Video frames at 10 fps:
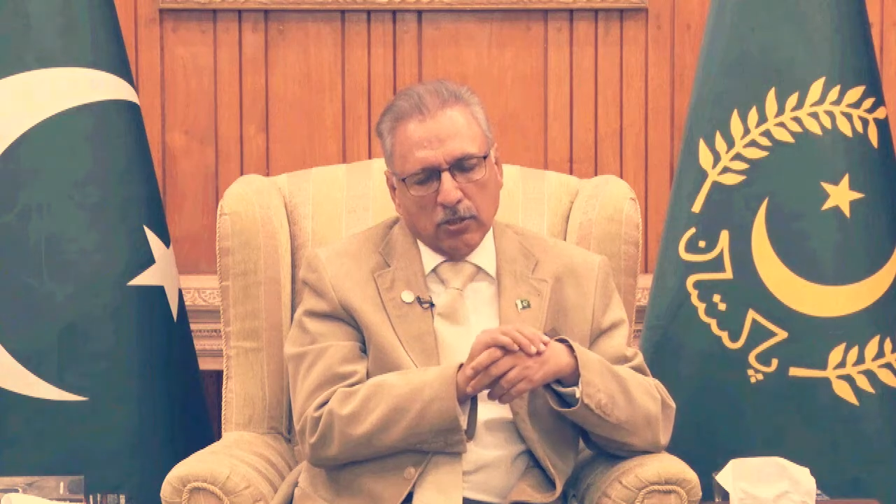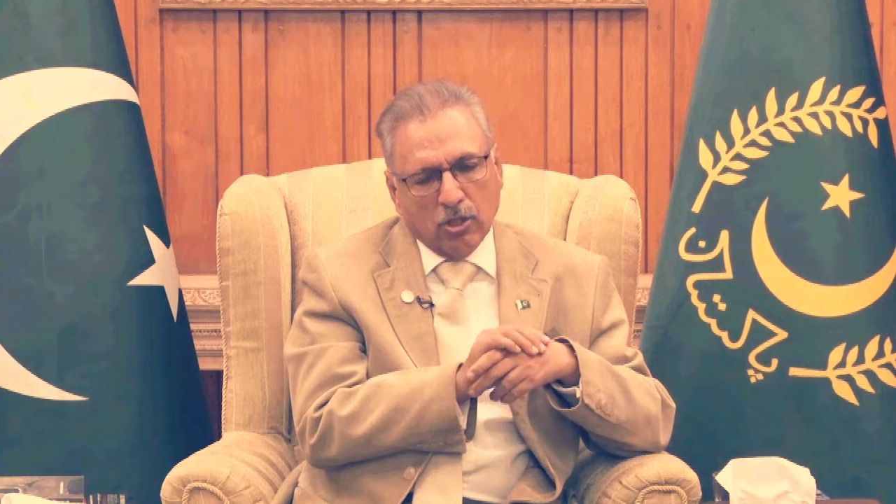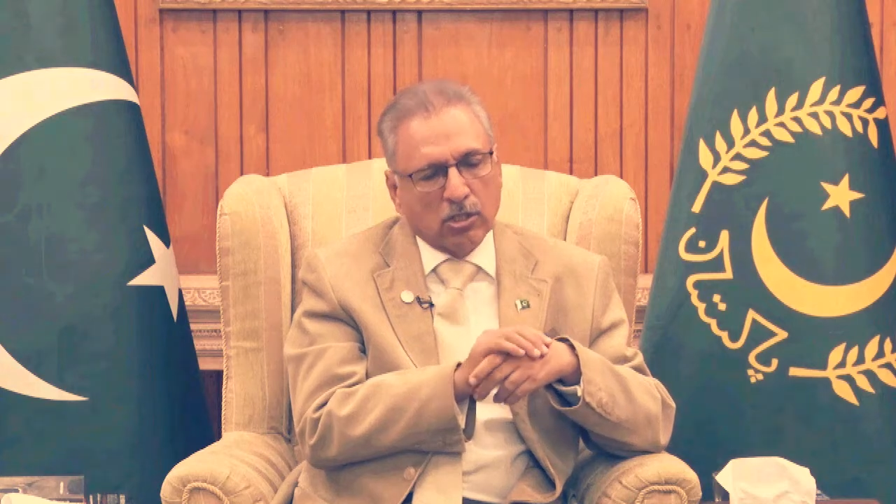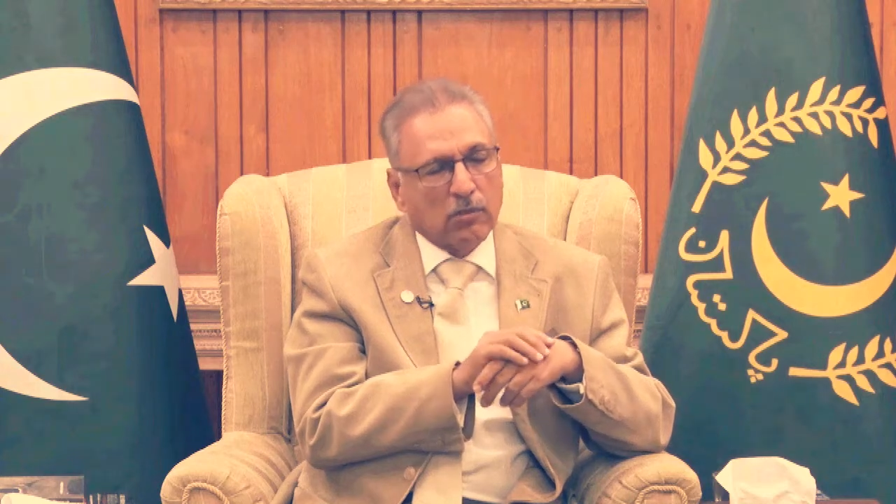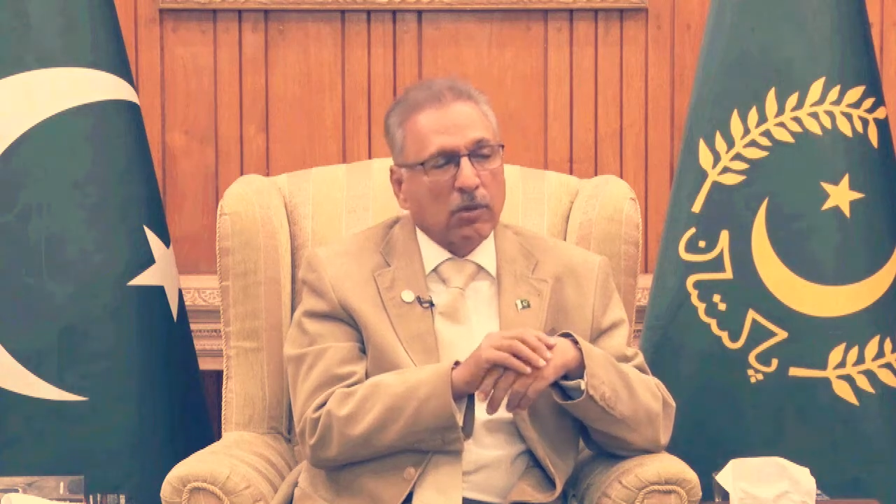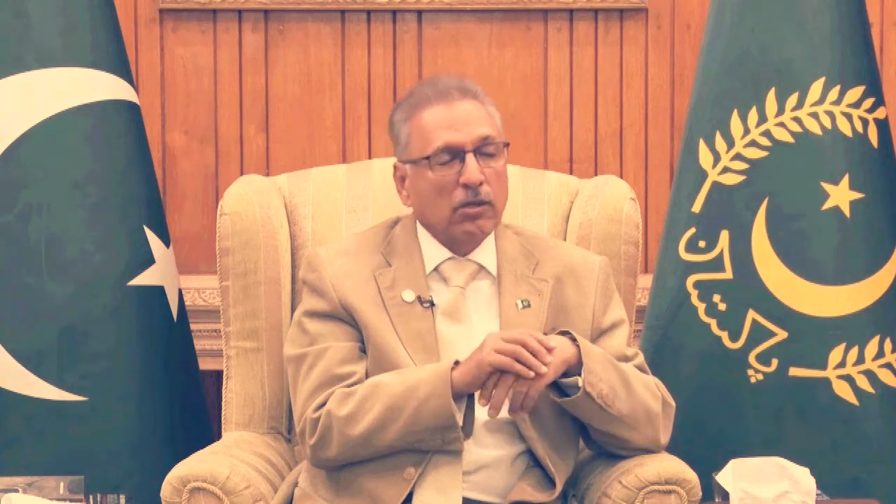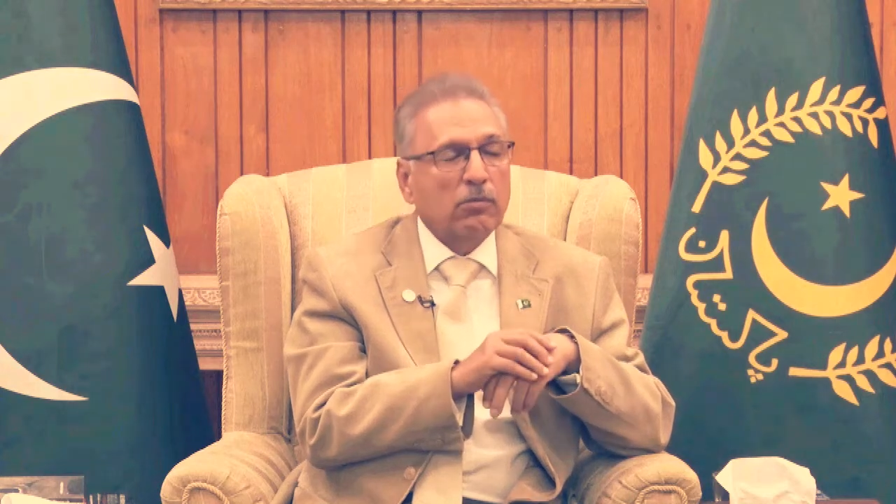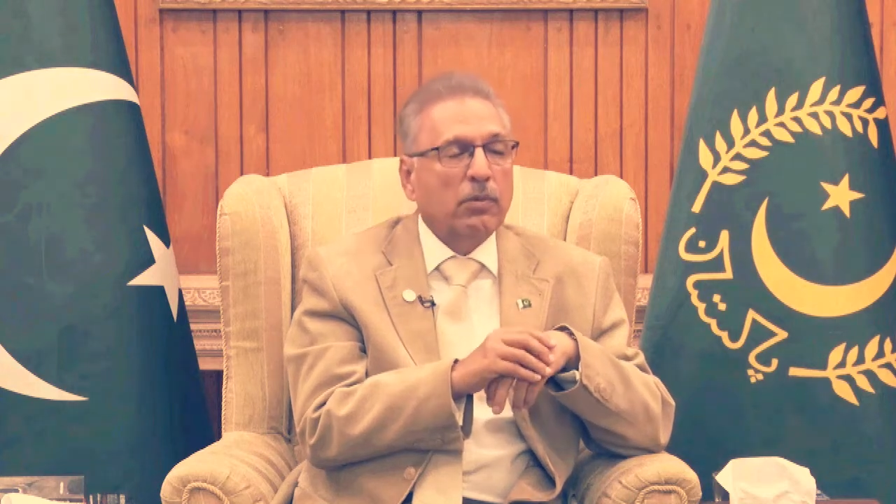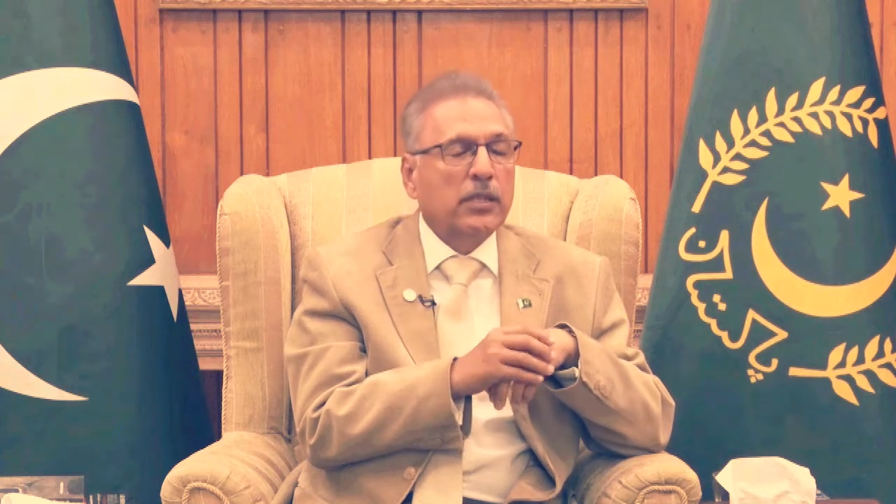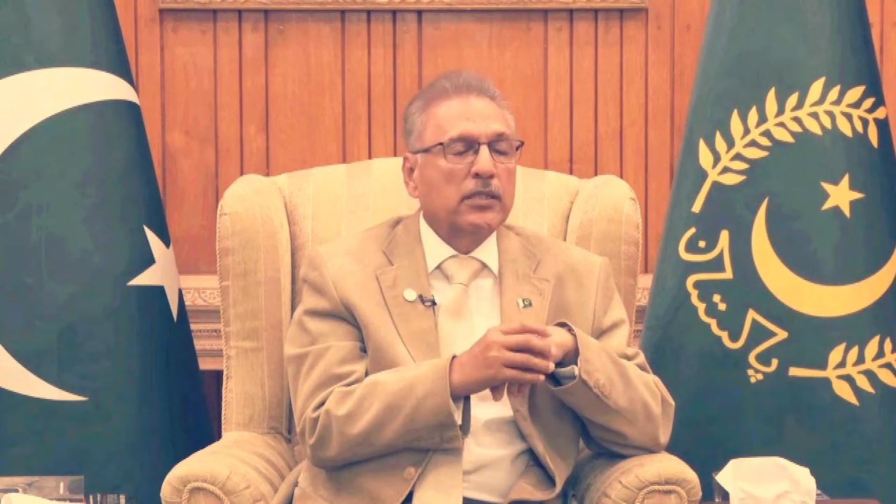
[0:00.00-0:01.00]
talked
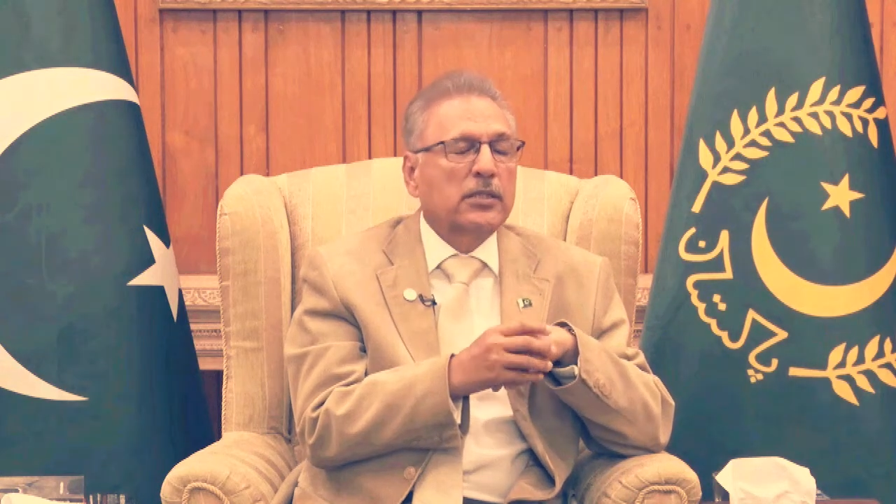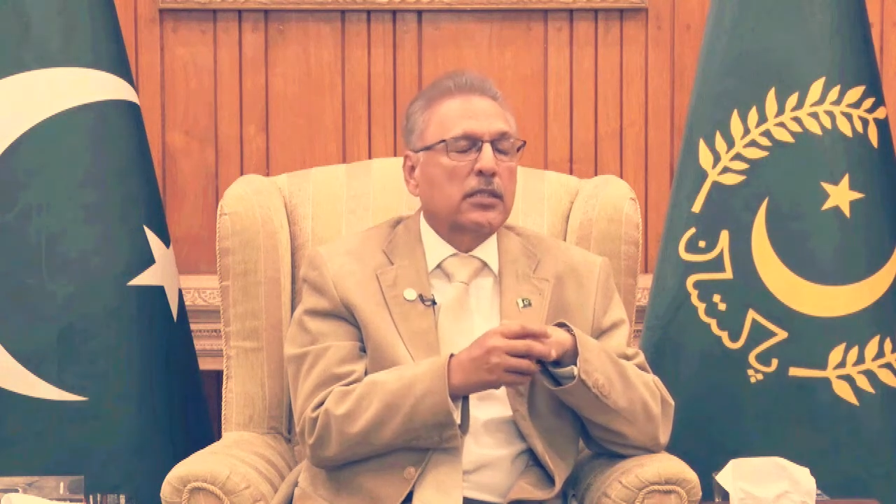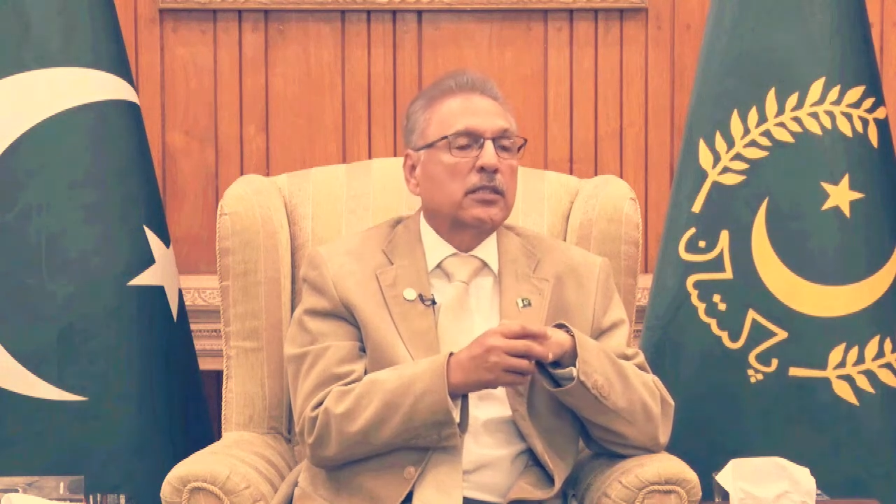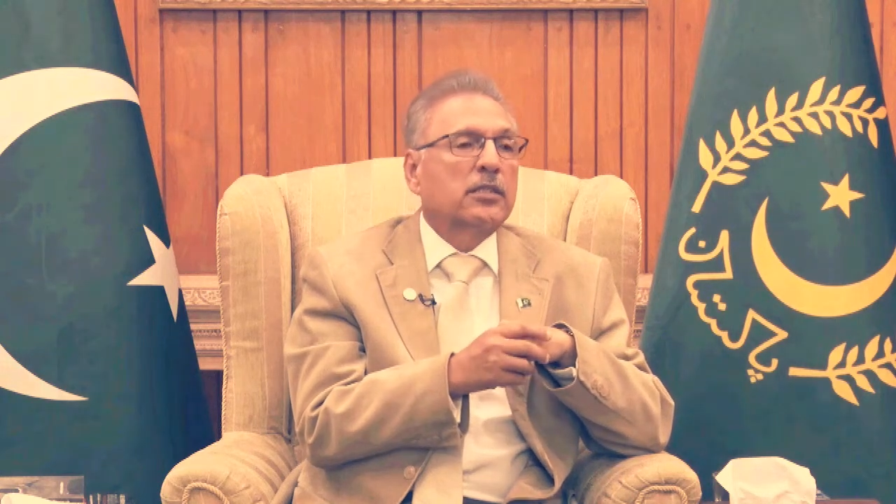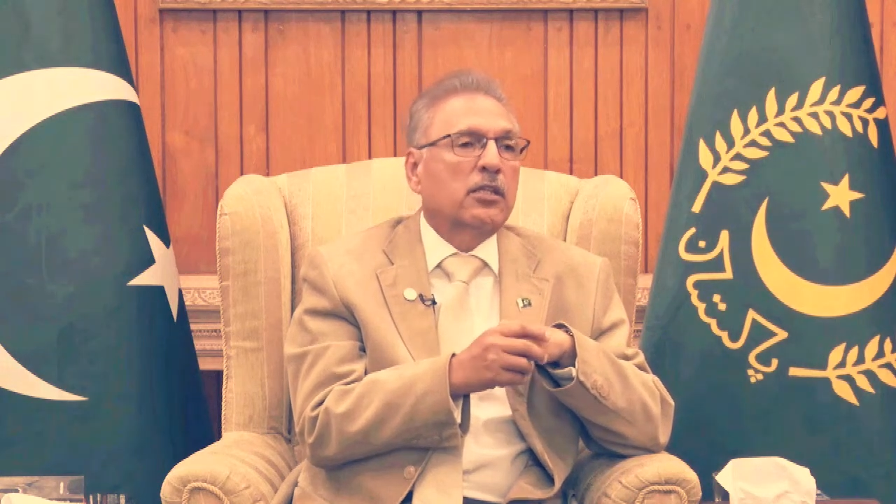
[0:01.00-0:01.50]
about by the Secretary